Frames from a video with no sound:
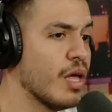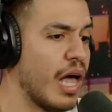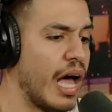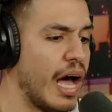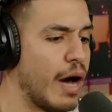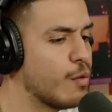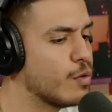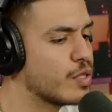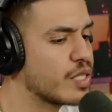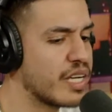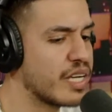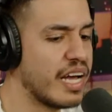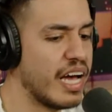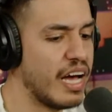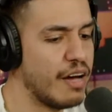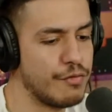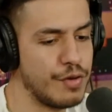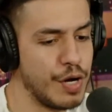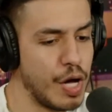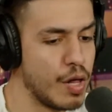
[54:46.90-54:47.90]
I was going to
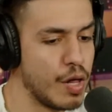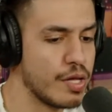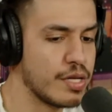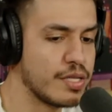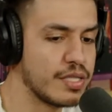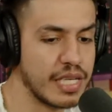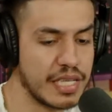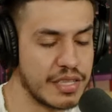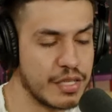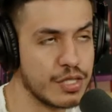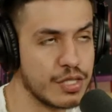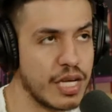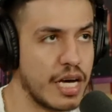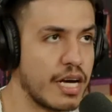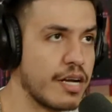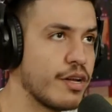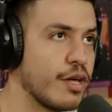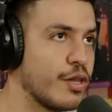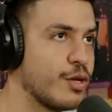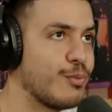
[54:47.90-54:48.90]
have knowledge that there's not
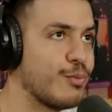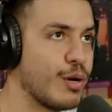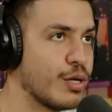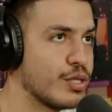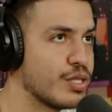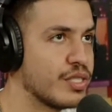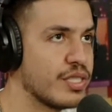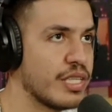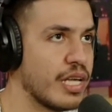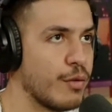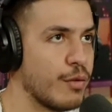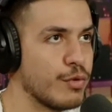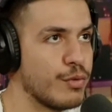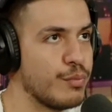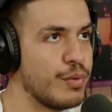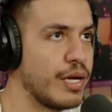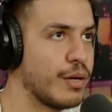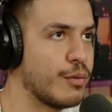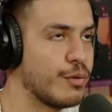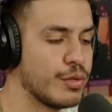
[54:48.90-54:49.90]
another person that would
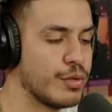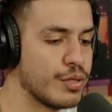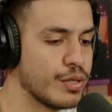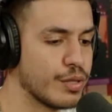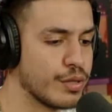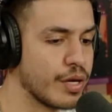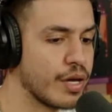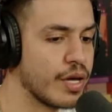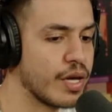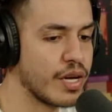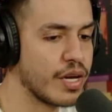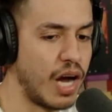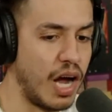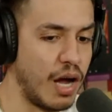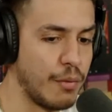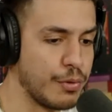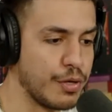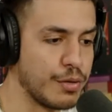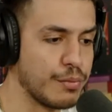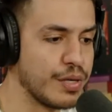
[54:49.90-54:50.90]
be able to
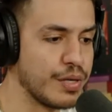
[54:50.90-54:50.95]
copy,